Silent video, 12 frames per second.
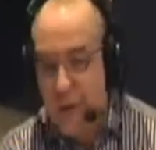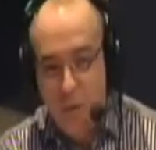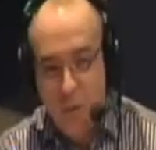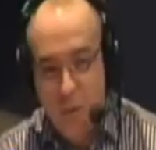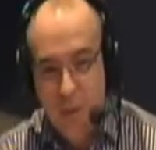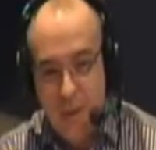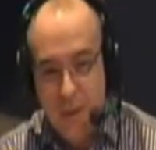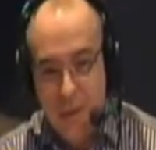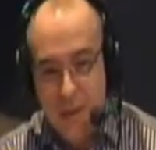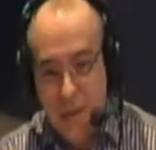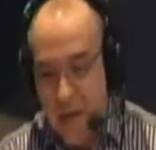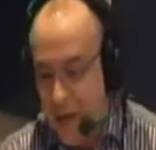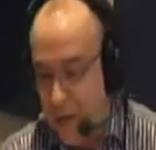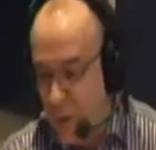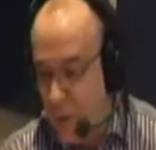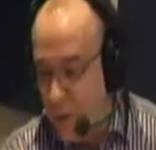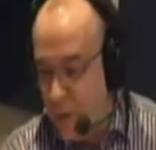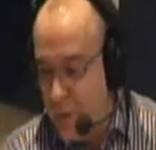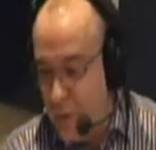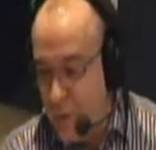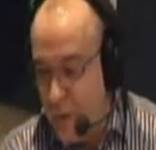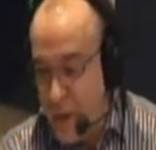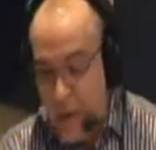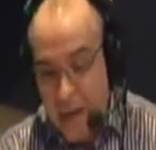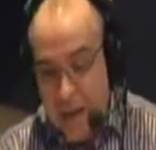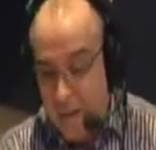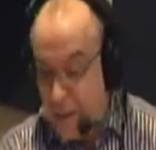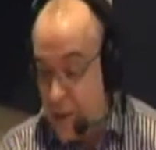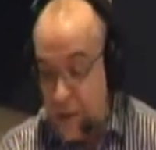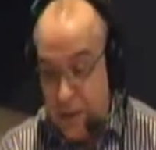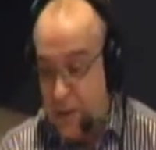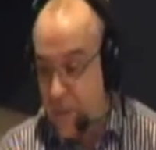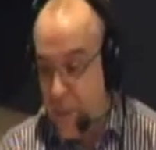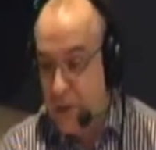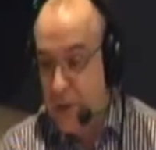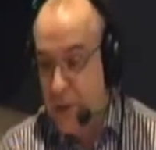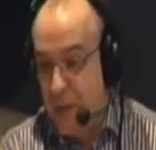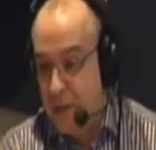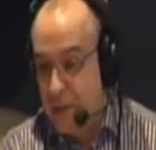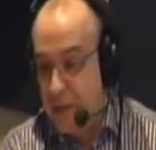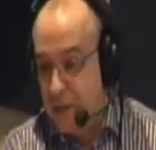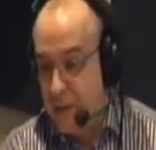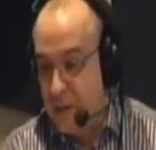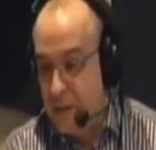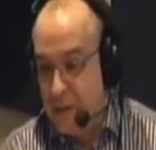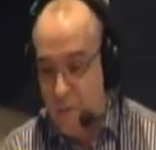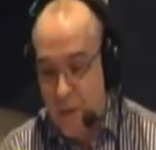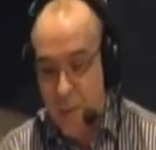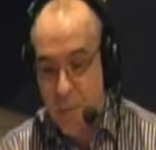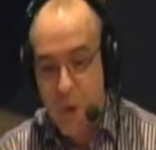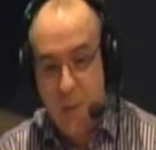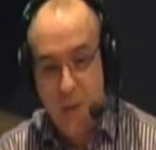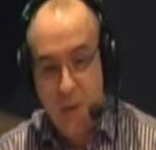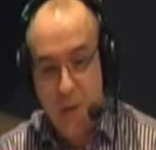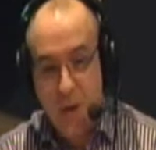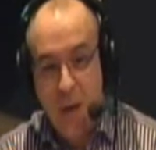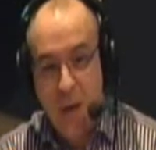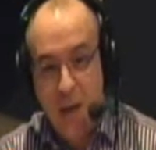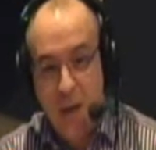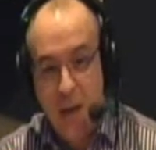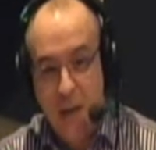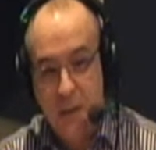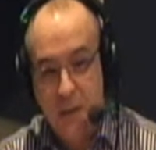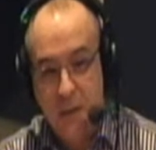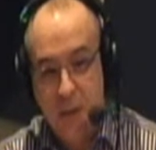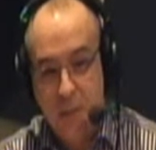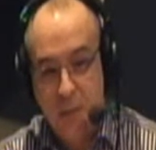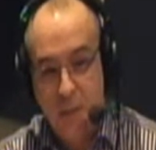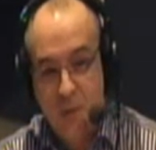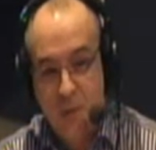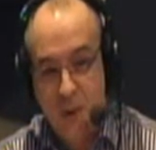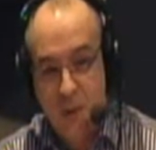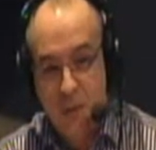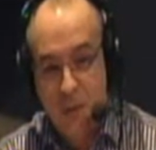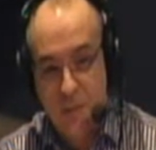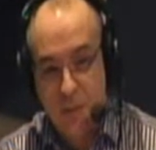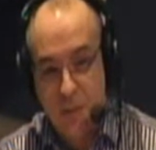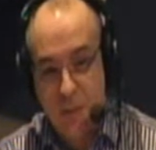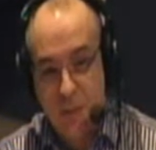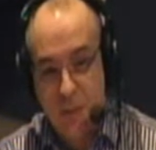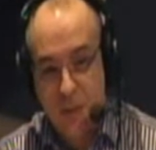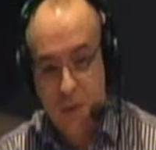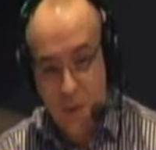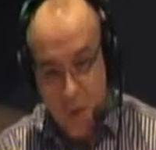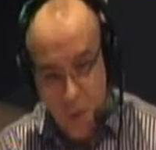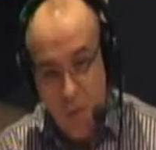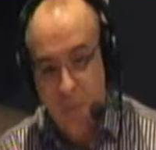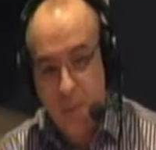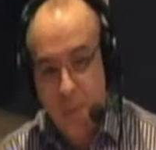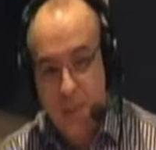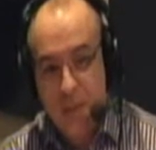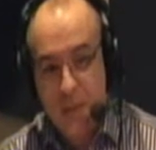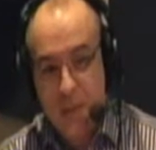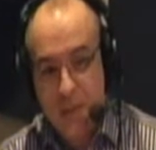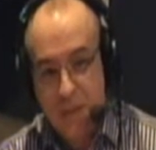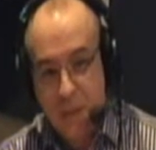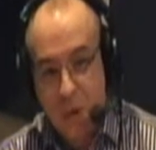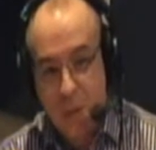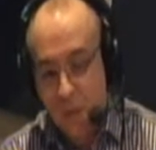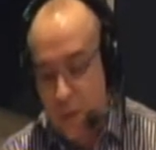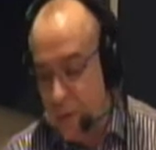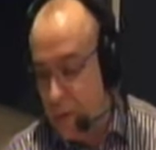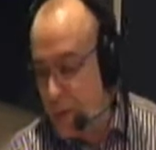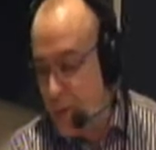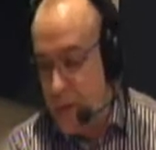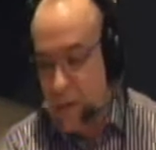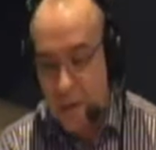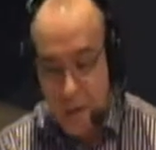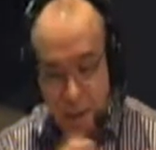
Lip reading: who is a lawyer who essentially specializes in strata property law and provides service for strata corporations and owners and